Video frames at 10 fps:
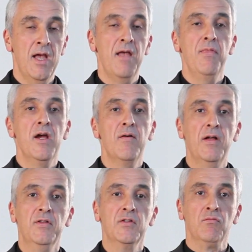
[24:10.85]
And there
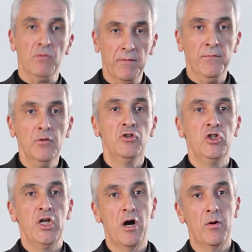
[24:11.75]
at this
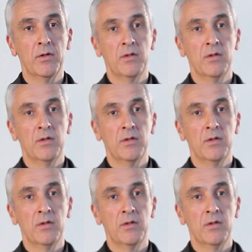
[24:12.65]
refugio,